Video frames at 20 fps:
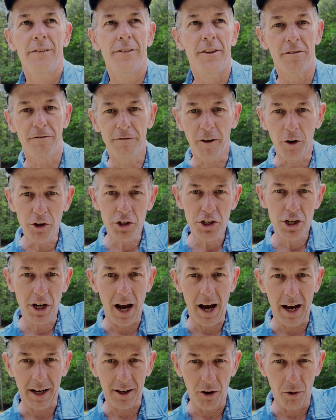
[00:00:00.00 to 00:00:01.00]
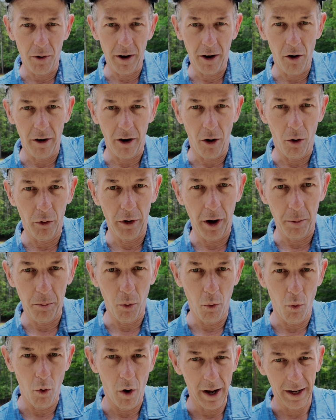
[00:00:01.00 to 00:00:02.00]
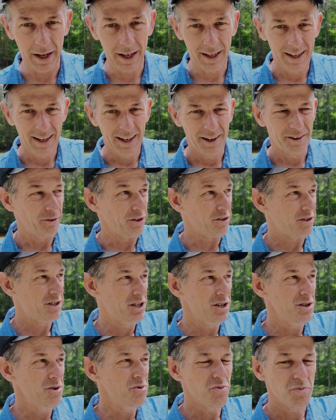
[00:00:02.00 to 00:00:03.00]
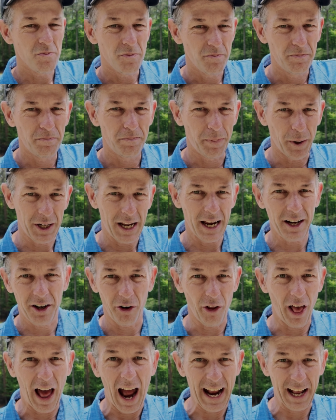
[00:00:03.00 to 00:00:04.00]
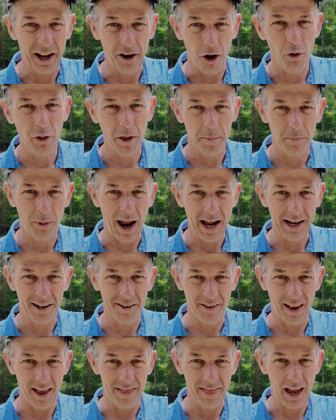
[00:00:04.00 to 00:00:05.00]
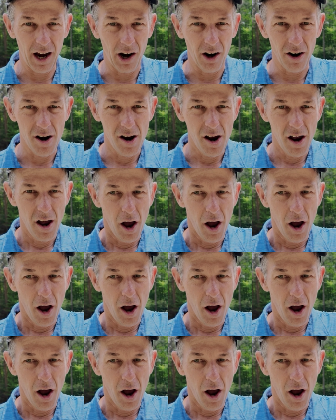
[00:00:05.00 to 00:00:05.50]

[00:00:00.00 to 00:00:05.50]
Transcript: the first shot going on hole number 1 was too particular. I could only practice that there.